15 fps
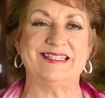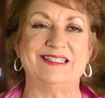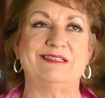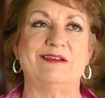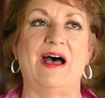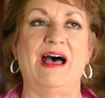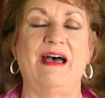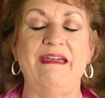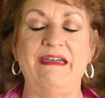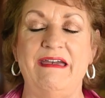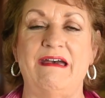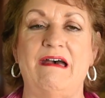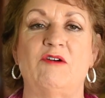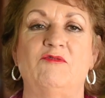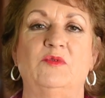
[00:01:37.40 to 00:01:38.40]
So I
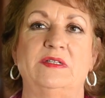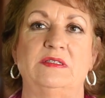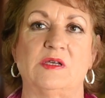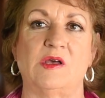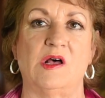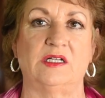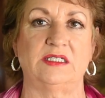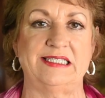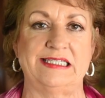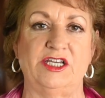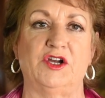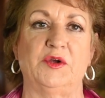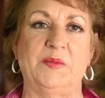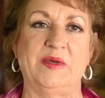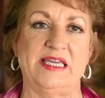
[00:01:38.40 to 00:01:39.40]
have what's called
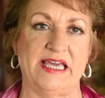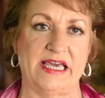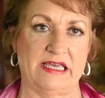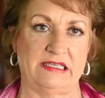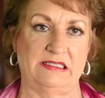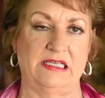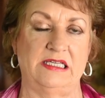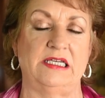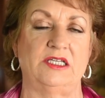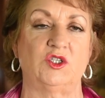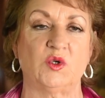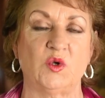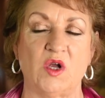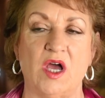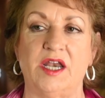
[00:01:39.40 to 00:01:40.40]
CRPS, and it's
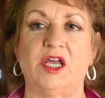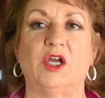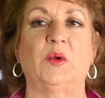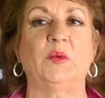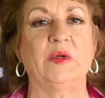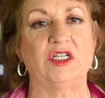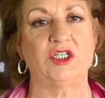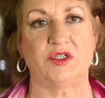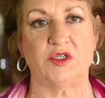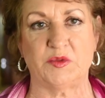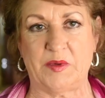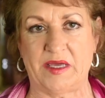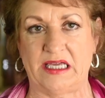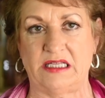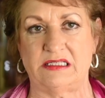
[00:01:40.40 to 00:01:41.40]
chronic regional
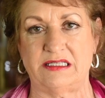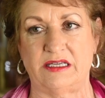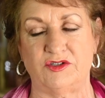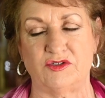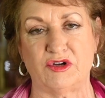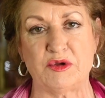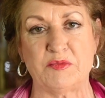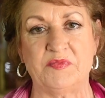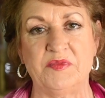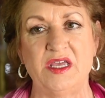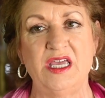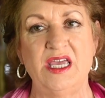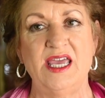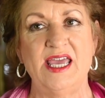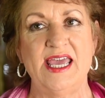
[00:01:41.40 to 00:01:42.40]
pain syndrome.
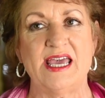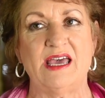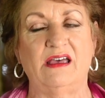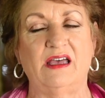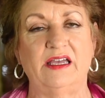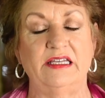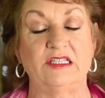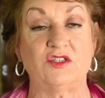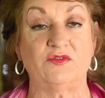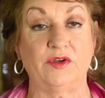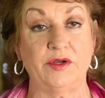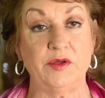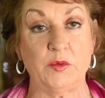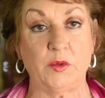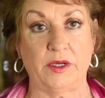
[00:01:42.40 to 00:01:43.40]
It's
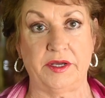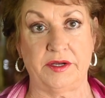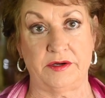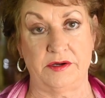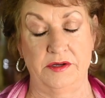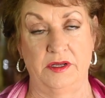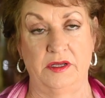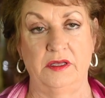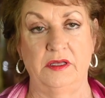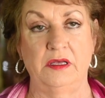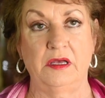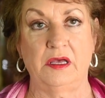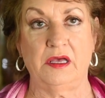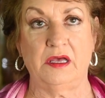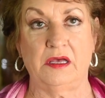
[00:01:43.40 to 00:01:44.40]
very rare,
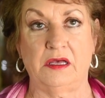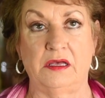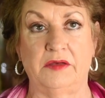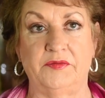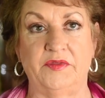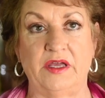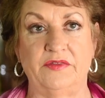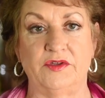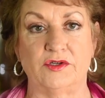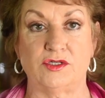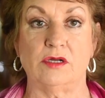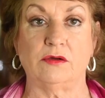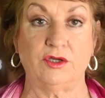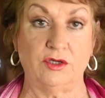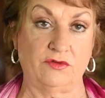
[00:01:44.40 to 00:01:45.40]
and there's
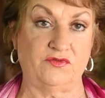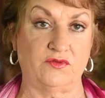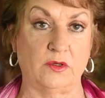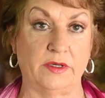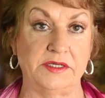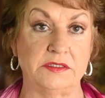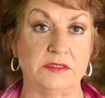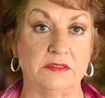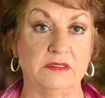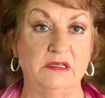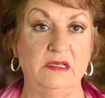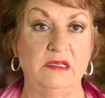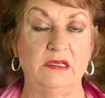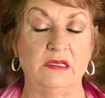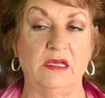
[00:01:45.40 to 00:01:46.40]
no cure for it.
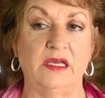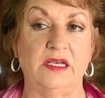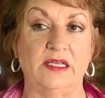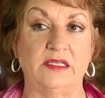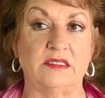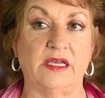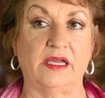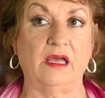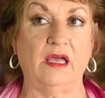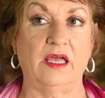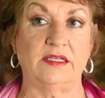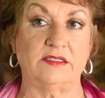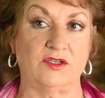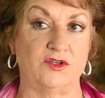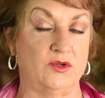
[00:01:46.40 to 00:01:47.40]

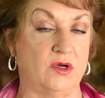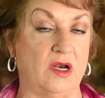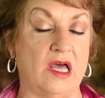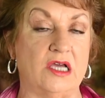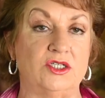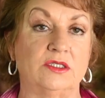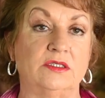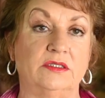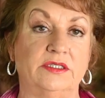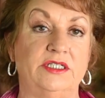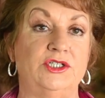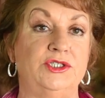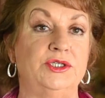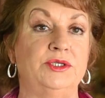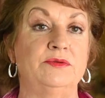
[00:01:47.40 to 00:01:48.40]
It's a neurological
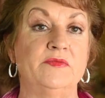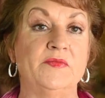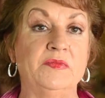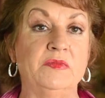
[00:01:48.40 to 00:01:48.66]
issue.